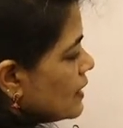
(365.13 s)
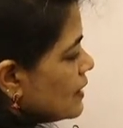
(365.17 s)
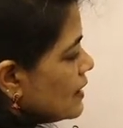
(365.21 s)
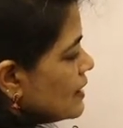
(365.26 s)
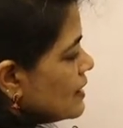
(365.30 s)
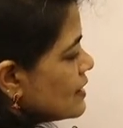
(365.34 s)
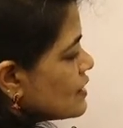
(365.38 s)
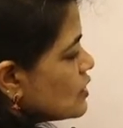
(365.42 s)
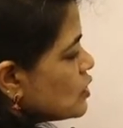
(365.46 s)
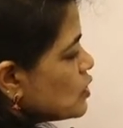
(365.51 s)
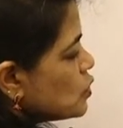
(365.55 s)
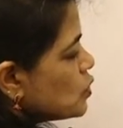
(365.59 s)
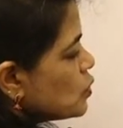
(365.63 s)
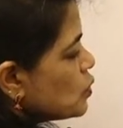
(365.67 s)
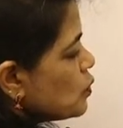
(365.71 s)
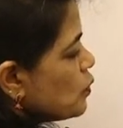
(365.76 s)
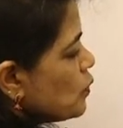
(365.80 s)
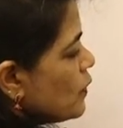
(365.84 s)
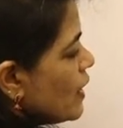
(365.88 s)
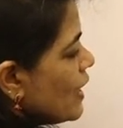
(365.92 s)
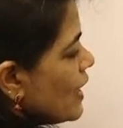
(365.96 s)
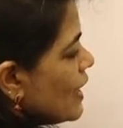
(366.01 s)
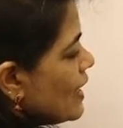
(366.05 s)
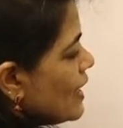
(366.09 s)
This
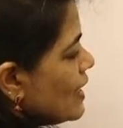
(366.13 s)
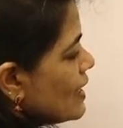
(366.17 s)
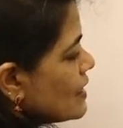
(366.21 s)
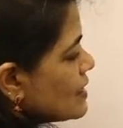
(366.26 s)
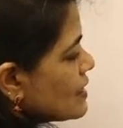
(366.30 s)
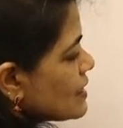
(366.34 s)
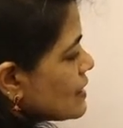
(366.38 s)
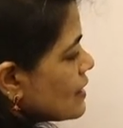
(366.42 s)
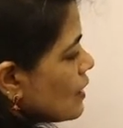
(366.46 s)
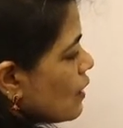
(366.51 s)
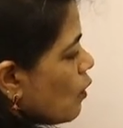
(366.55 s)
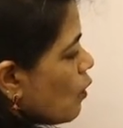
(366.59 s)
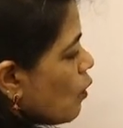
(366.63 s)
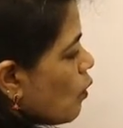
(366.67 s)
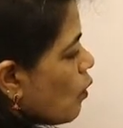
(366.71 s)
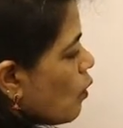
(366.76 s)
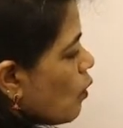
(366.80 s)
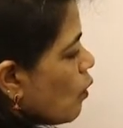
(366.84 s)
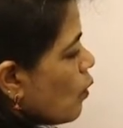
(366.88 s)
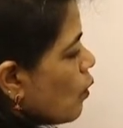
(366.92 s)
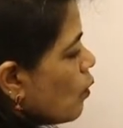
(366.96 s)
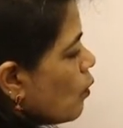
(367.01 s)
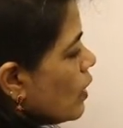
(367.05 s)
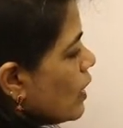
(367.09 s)
2a is the
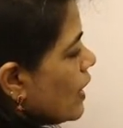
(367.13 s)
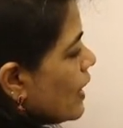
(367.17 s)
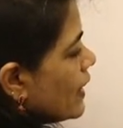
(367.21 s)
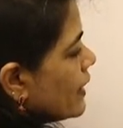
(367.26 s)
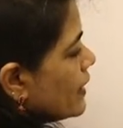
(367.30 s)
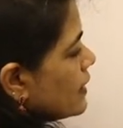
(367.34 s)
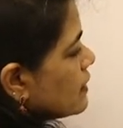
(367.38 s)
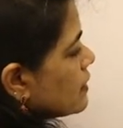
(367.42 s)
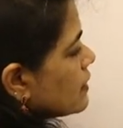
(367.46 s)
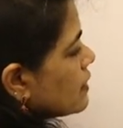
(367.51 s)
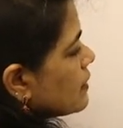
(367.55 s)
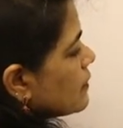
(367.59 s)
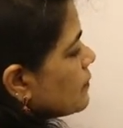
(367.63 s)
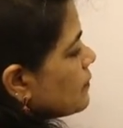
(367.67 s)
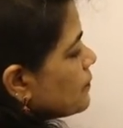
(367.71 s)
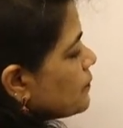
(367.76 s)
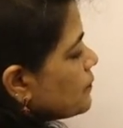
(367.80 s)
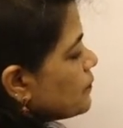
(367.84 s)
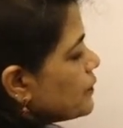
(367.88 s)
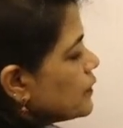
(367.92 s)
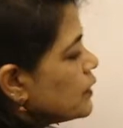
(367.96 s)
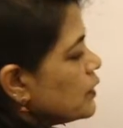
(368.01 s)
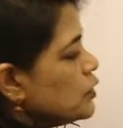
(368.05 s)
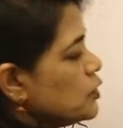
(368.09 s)
whole length,
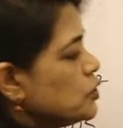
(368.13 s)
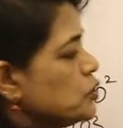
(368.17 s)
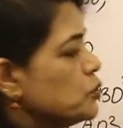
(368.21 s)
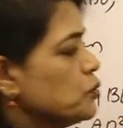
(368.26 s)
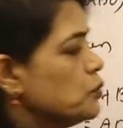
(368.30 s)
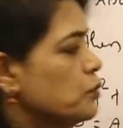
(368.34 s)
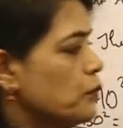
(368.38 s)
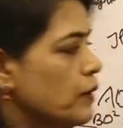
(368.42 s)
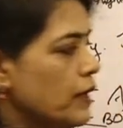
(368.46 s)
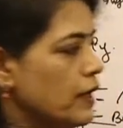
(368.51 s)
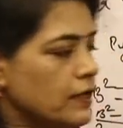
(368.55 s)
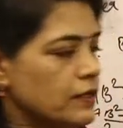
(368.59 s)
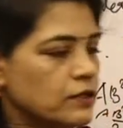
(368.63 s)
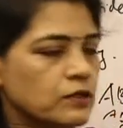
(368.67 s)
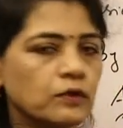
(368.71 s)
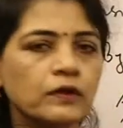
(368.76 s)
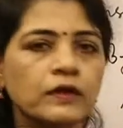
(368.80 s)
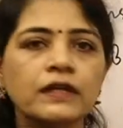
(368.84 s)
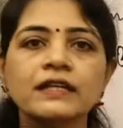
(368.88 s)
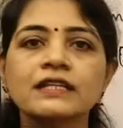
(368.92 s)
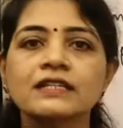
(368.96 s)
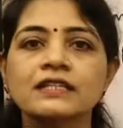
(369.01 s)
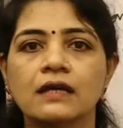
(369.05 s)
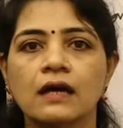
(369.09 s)
2a. So
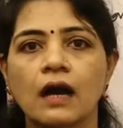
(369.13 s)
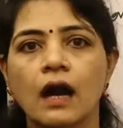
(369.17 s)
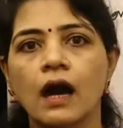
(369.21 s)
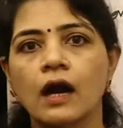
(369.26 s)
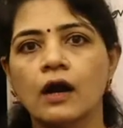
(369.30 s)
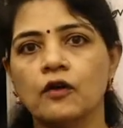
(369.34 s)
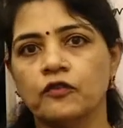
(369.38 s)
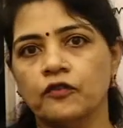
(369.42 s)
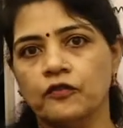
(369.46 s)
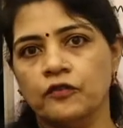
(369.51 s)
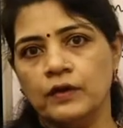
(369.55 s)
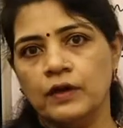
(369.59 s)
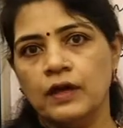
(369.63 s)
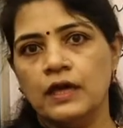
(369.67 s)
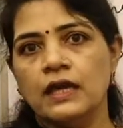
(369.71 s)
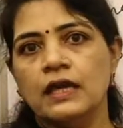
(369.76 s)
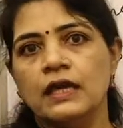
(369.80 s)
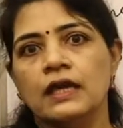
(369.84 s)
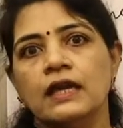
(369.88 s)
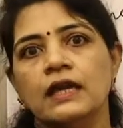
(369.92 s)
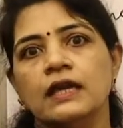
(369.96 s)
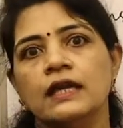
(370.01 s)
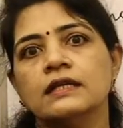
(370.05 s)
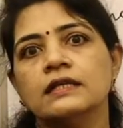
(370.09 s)
its half
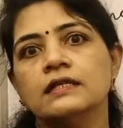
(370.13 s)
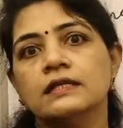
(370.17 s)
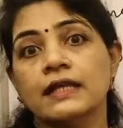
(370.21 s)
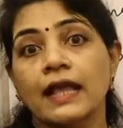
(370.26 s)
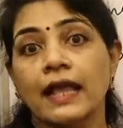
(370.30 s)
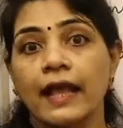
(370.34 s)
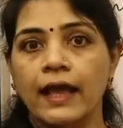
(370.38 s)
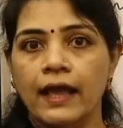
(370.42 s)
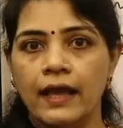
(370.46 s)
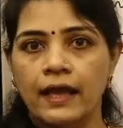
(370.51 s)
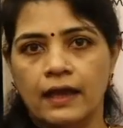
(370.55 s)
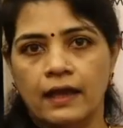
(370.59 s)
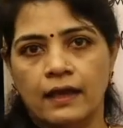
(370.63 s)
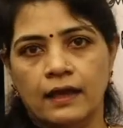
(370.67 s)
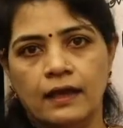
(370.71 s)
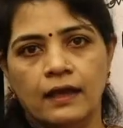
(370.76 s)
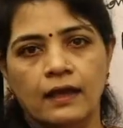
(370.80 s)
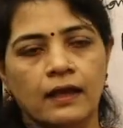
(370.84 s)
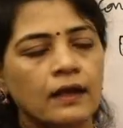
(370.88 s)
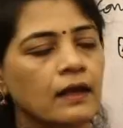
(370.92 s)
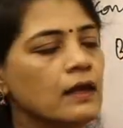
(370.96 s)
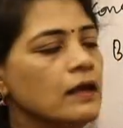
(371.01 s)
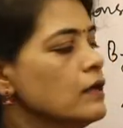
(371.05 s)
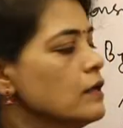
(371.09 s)
is A.
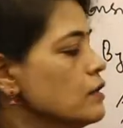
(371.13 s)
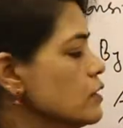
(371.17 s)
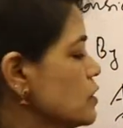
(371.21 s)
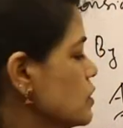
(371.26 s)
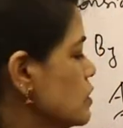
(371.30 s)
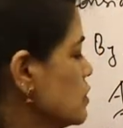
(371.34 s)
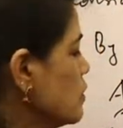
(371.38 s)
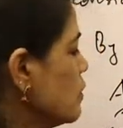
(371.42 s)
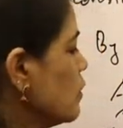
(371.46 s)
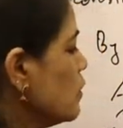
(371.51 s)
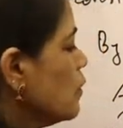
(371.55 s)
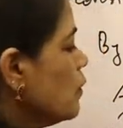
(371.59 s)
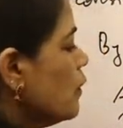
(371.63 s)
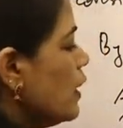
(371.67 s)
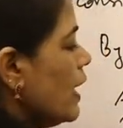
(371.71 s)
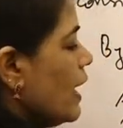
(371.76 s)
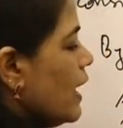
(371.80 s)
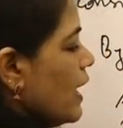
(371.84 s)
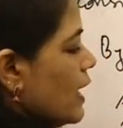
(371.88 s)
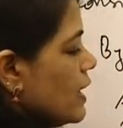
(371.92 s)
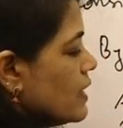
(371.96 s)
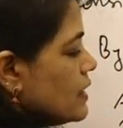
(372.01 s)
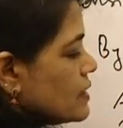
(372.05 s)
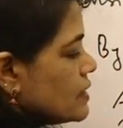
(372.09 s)
So
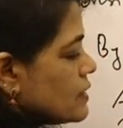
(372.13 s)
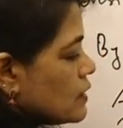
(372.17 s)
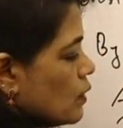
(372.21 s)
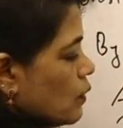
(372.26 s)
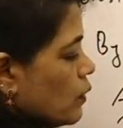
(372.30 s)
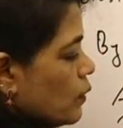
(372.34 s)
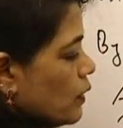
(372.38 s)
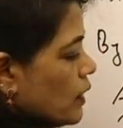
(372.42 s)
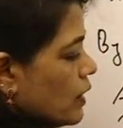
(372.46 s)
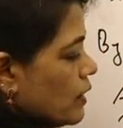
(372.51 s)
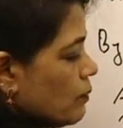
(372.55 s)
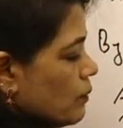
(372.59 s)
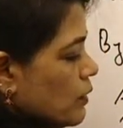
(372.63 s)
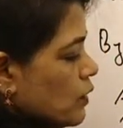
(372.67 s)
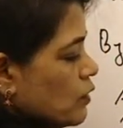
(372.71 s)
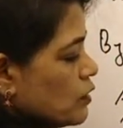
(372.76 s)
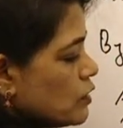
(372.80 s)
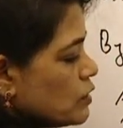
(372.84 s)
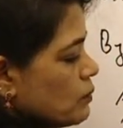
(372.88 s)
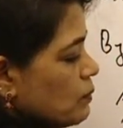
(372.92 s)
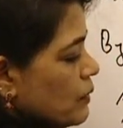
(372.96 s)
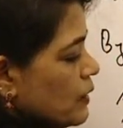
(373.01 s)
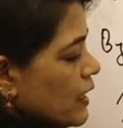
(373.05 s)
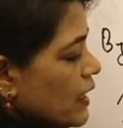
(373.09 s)
A square,
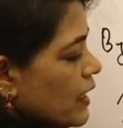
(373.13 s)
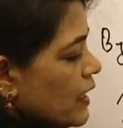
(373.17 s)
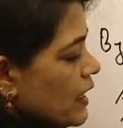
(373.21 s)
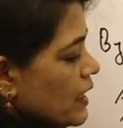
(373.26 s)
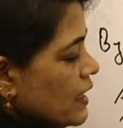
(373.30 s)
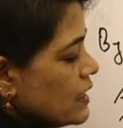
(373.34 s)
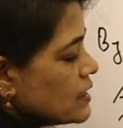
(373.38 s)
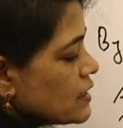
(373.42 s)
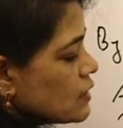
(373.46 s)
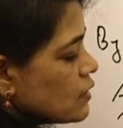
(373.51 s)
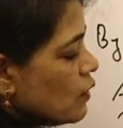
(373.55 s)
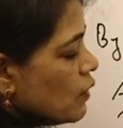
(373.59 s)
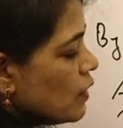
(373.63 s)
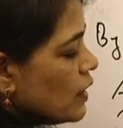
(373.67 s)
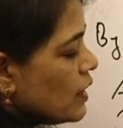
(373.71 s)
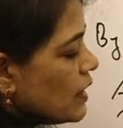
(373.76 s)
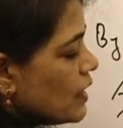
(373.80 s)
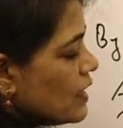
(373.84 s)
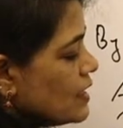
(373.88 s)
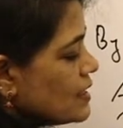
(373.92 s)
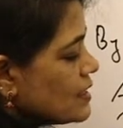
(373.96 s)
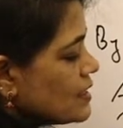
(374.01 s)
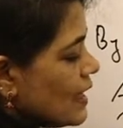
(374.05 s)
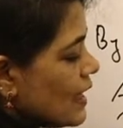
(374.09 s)
because BD square
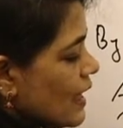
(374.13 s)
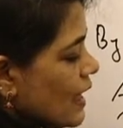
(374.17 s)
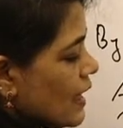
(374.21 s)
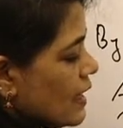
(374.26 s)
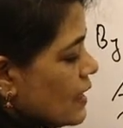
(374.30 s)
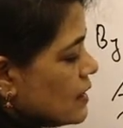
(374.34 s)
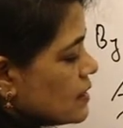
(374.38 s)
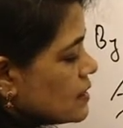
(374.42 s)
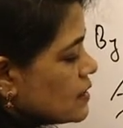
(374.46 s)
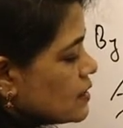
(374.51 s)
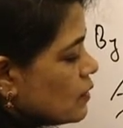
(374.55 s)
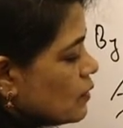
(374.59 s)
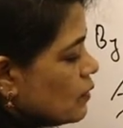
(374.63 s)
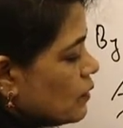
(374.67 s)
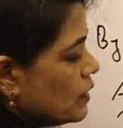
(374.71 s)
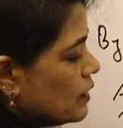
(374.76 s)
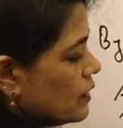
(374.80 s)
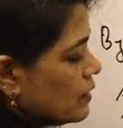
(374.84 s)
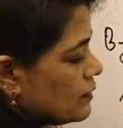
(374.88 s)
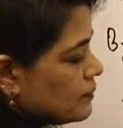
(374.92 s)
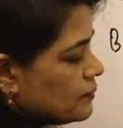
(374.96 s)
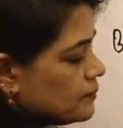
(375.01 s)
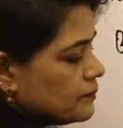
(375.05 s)
is A square.